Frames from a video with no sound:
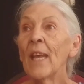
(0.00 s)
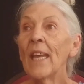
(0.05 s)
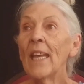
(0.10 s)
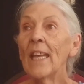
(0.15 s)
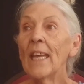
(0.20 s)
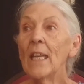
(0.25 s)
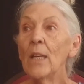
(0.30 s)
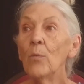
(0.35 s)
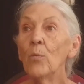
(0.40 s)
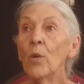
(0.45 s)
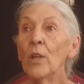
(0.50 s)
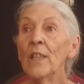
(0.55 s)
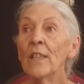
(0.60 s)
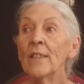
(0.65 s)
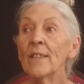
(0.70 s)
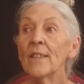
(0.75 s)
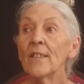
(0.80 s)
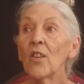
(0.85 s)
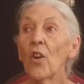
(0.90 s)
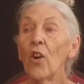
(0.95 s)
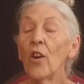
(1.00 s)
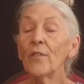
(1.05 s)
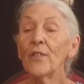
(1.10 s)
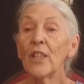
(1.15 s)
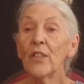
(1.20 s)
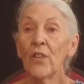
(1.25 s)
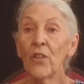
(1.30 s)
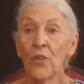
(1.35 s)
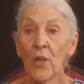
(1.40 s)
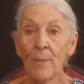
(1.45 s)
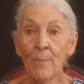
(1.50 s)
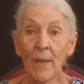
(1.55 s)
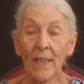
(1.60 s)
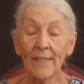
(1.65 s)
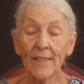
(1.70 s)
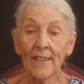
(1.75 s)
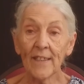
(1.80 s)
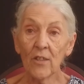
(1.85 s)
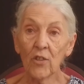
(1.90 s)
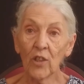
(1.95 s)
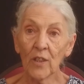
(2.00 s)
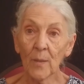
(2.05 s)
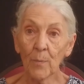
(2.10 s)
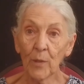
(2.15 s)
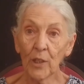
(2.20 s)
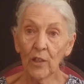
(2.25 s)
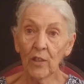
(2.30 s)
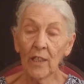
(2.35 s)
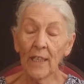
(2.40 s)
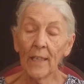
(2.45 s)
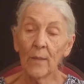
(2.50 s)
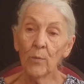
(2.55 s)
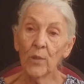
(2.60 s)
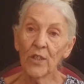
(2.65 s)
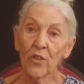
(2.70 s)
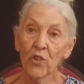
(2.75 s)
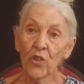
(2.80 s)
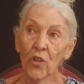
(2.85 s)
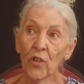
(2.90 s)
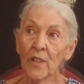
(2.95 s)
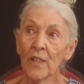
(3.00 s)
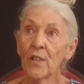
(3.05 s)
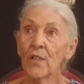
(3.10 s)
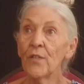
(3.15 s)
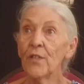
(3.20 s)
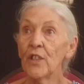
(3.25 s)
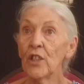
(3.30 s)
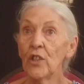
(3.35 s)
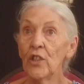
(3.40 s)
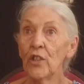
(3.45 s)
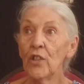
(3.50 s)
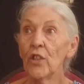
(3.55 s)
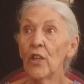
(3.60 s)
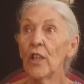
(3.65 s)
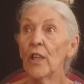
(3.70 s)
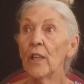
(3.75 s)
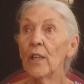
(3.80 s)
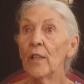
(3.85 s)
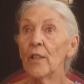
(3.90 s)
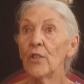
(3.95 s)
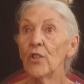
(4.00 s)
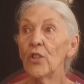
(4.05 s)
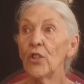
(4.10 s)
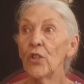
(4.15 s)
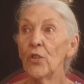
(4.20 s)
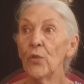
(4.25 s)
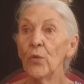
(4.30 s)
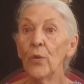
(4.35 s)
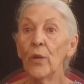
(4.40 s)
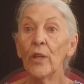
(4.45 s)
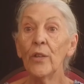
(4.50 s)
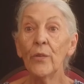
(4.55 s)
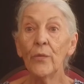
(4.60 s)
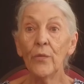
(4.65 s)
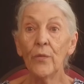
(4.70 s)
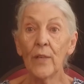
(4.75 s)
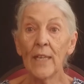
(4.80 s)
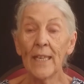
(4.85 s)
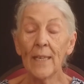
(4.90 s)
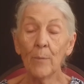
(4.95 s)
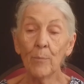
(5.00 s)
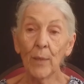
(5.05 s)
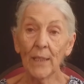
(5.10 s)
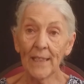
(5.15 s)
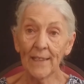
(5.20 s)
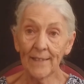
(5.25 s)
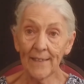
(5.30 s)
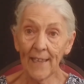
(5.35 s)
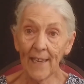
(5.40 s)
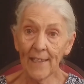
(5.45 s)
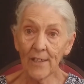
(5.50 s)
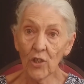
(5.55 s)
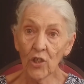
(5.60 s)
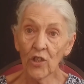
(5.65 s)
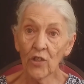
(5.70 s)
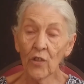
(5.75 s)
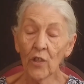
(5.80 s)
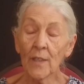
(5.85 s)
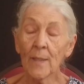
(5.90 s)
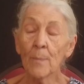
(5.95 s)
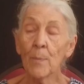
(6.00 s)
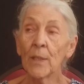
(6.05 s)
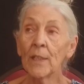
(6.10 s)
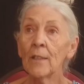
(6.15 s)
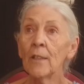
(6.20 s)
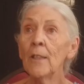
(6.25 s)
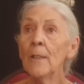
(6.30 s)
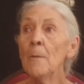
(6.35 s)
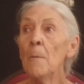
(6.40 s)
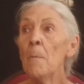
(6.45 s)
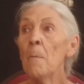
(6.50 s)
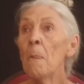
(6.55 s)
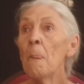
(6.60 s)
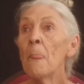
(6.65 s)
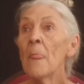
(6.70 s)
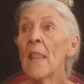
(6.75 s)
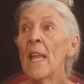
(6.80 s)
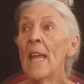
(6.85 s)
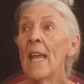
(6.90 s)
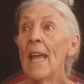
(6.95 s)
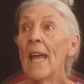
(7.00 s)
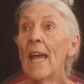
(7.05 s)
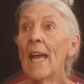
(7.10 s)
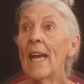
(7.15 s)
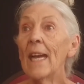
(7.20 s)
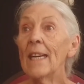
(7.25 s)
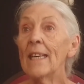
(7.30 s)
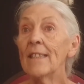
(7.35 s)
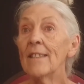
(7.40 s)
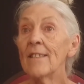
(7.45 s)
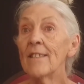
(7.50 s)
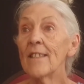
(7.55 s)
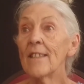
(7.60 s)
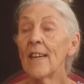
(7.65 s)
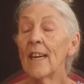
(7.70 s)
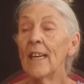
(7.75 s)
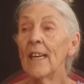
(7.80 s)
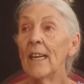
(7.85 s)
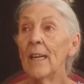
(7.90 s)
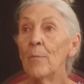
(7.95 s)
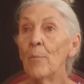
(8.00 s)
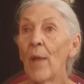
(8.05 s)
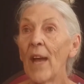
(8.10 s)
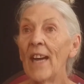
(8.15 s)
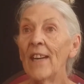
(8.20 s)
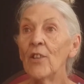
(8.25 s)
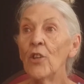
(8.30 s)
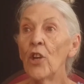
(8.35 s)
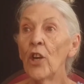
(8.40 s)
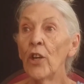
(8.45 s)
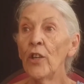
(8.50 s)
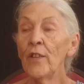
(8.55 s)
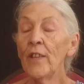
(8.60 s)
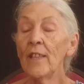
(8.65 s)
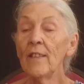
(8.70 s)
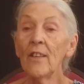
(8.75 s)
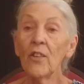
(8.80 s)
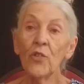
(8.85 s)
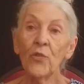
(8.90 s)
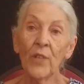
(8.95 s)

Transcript: He was, after 3 months in hospital, he was transferred to a rehabilitation hospital. And I know that the